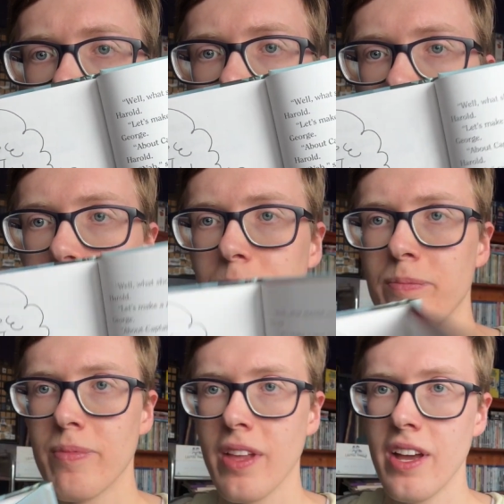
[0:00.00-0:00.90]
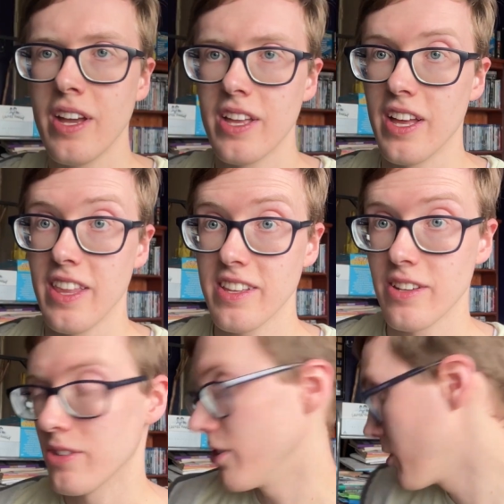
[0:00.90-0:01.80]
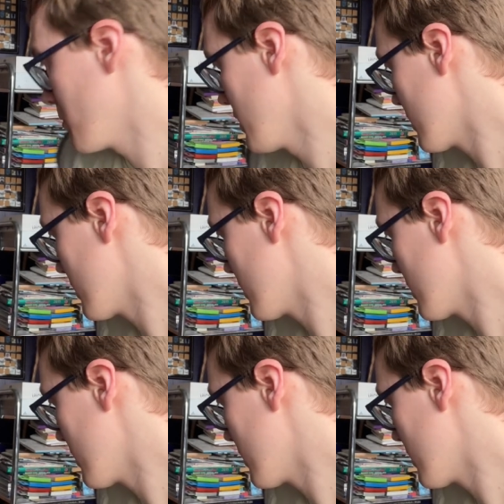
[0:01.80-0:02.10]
So yeah, that's how Dogman